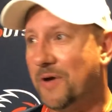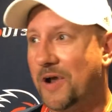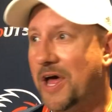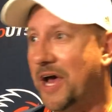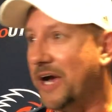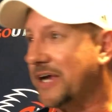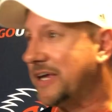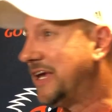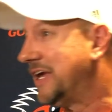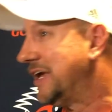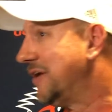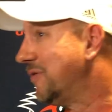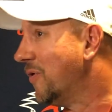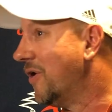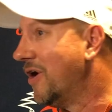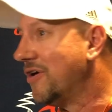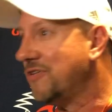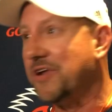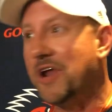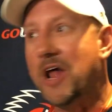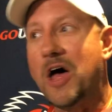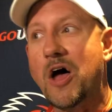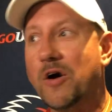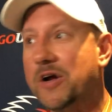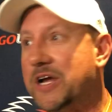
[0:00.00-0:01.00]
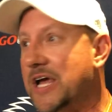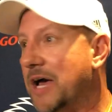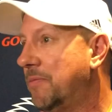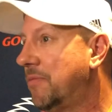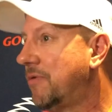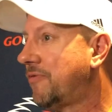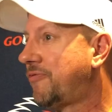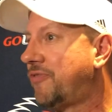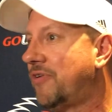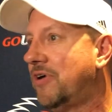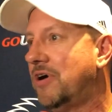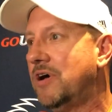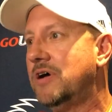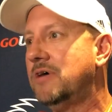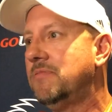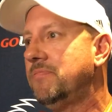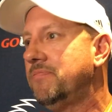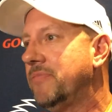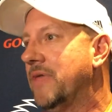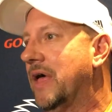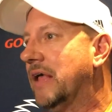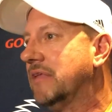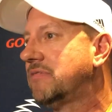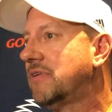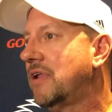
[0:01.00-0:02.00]
Lucky, where's it all coming from?
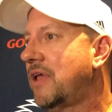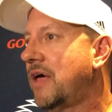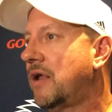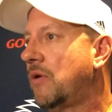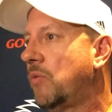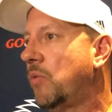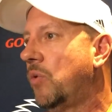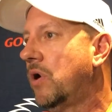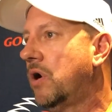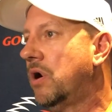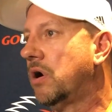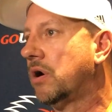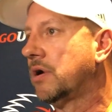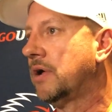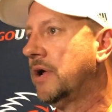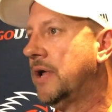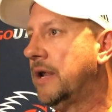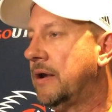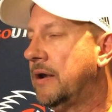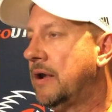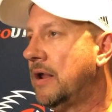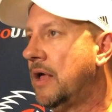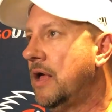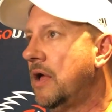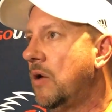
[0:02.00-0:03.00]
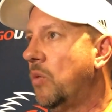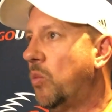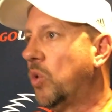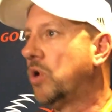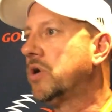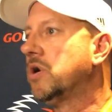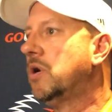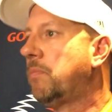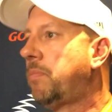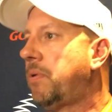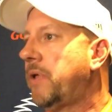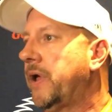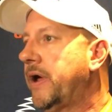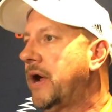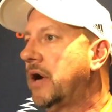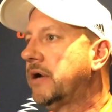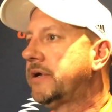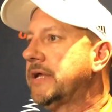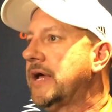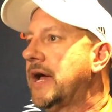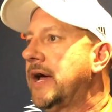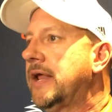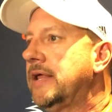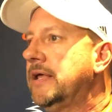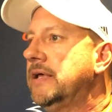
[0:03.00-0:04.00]
That's a lot of work. And we're going to play our
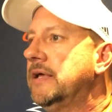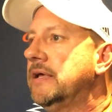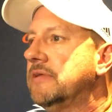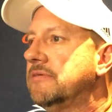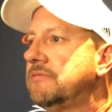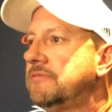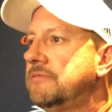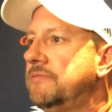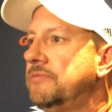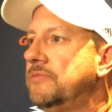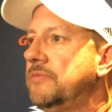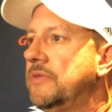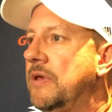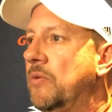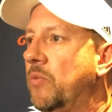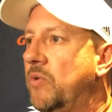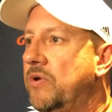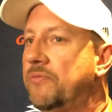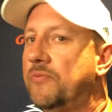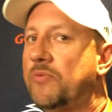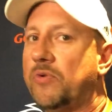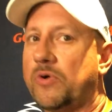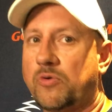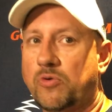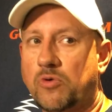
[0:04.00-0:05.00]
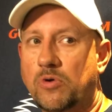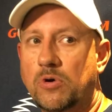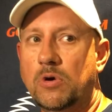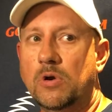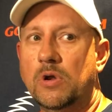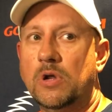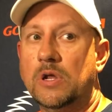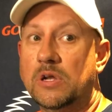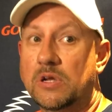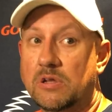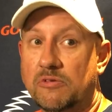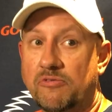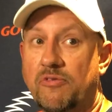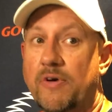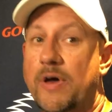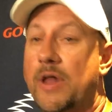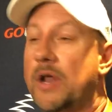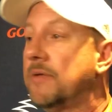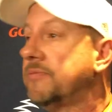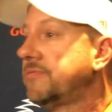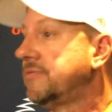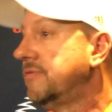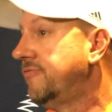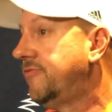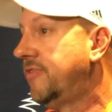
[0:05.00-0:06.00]
tight ends. And we've recruited and
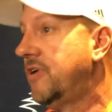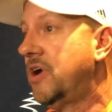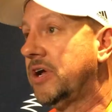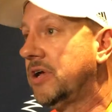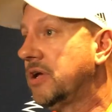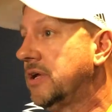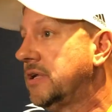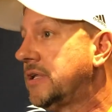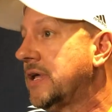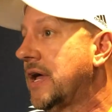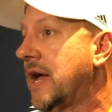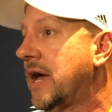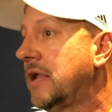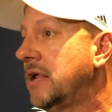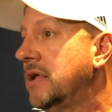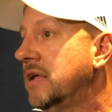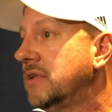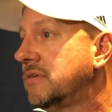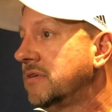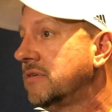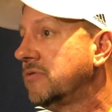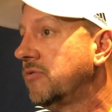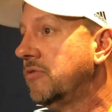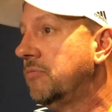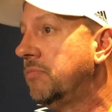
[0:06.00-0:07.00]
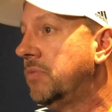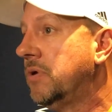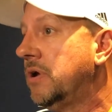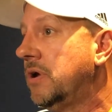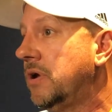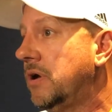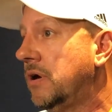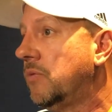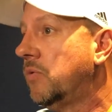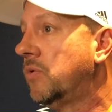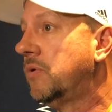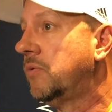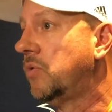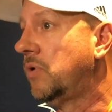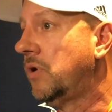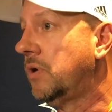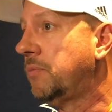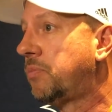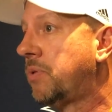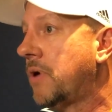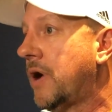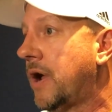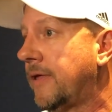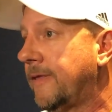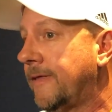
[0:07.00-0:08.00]
developed some very good tight ends since we've been here. We're really
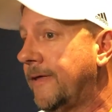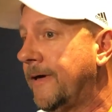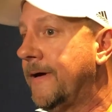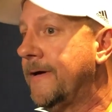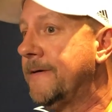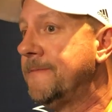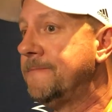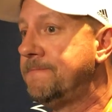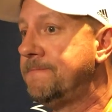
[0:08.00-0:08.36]
proud of that.